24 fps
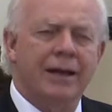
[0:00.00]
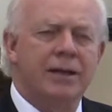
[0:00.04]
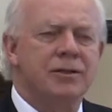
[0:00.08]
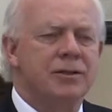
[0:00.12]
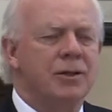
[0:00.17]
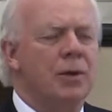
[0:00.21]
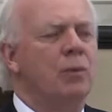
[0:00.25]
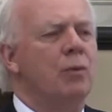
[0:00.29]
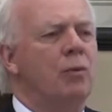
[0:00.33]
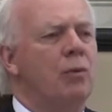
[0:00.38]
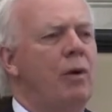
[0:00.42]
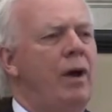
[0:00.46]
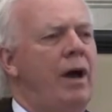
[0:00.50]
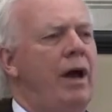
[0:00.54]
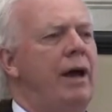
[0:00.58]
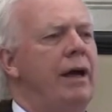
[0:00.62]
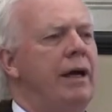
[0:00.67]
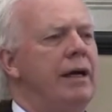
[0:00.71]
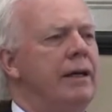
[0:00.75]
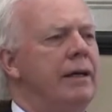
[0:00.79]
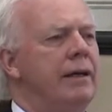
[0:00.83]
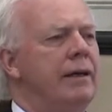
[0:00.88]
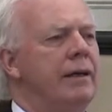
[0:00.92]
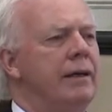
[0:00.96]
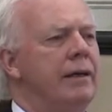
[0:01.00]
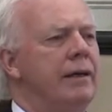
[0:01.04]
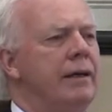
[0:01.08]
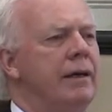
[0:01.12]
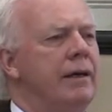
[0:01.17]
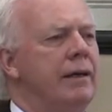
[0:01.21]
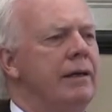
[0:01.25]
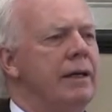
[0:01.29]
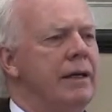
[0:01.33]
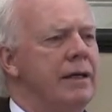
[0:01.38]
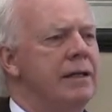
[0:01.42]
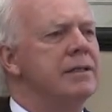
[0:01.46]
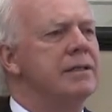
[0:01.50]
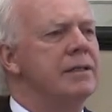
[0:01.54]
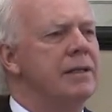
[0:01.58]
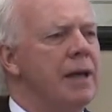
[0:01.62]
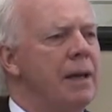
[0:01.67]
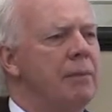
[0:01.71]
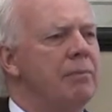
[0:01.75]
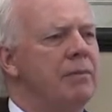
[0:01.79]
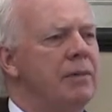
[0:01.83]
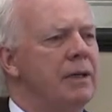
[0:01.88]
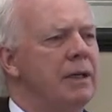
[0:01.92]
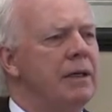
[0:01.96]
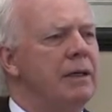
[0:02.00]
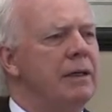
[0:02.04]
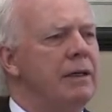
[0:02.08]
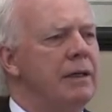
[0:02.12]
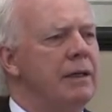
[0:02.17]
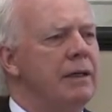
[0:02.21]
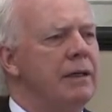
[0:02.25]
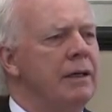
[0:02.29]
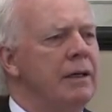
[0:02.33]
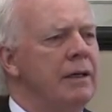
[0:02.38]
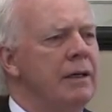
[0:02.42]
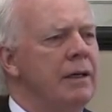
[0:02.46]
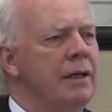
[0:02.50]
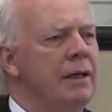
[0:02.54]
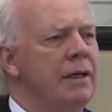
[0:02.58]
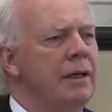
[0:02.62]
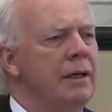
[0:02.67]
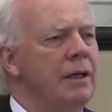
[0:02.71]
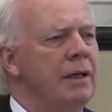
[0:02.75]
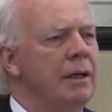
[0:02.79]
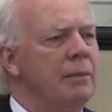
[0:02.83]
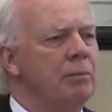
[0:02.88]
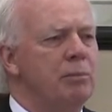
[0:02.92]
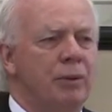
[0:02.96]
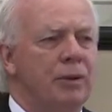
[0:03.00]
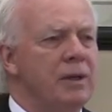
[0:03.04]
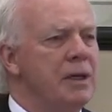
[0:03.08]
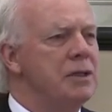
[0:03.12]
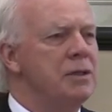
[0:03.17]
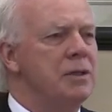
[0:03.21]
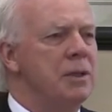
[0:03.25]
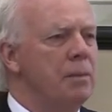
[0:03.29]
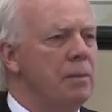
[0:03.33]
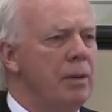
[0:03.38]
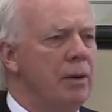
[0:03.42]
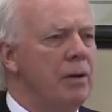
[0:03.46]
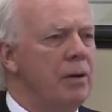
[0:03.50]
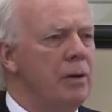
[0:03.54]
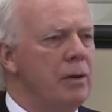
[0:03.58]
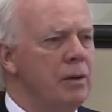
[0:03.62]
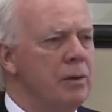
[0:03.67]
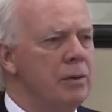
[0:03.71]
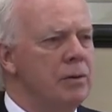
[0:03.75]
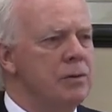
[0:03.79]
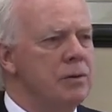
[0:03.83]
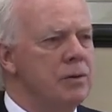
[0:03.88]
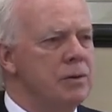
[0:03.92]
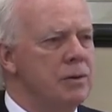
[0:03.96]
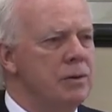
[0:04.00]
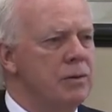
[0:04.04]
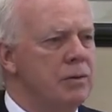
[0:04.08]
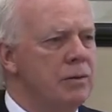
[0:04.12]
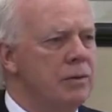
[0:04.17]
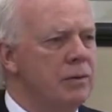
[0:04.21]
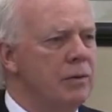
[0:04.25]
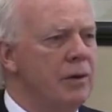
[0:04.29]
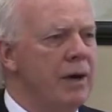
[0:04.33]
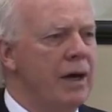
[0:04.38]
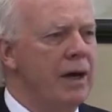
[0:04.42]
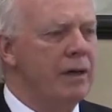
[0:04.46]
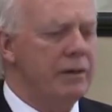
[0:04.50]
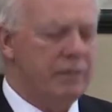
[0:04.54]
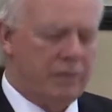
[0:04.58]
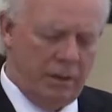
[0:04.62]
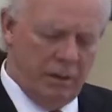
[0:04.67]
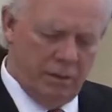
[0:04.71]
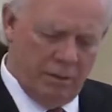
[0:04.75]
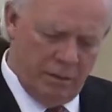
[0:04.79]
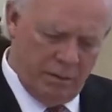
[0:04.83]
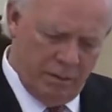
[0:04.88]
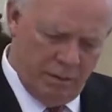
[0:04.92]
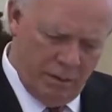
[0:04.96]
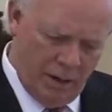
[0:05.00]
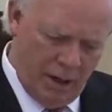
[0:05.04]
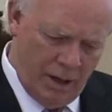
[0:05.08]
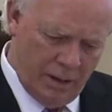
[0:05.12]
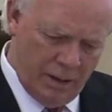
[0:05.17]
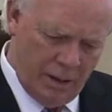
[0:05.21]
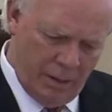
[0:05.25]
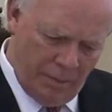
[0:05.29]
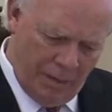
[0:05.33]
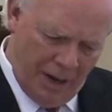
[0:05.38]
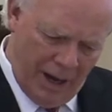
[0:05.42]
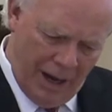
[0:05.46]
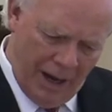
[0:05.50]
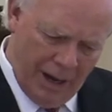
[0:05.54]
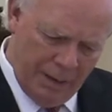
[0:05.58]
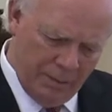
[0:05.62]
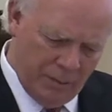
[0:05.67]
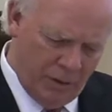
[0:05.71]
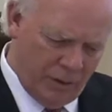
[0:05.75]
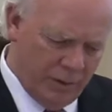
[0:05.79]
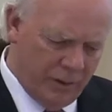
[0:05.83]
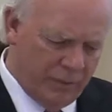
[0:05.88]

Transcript: is a right uh, accepted, uh, presupposed throughout uh, the Bible.